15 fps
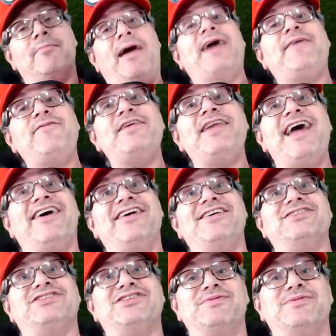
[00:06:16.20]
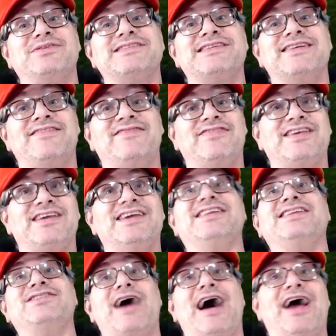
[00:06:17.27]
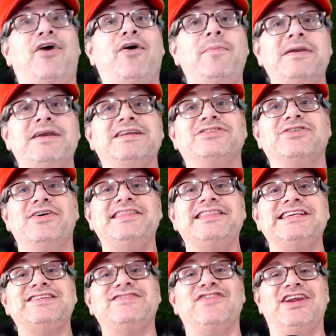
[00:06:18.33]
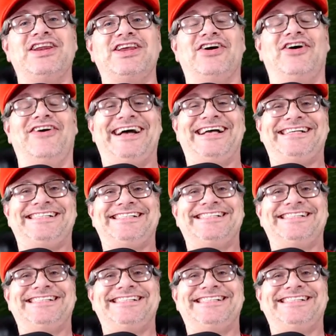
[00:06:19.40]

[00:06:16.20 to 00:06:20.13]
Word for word: Bye for now, YouTubers. And I hope you enjoyed this video.